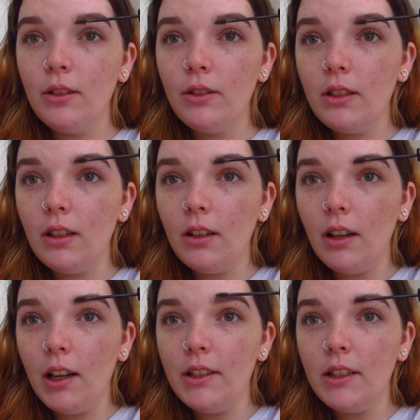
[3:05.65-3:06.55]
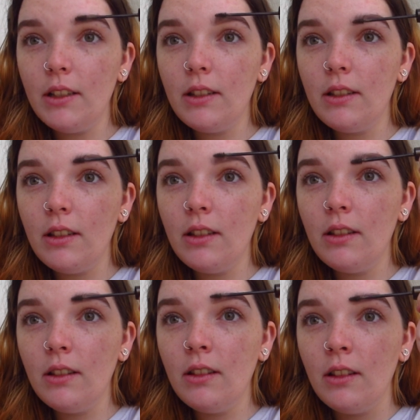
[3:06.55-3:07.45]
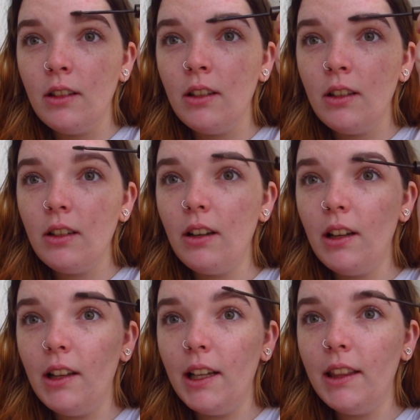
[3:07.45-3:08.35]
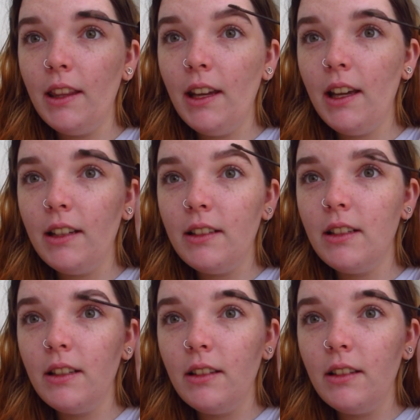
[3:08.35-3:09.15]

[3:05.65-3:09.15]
So I just go like that,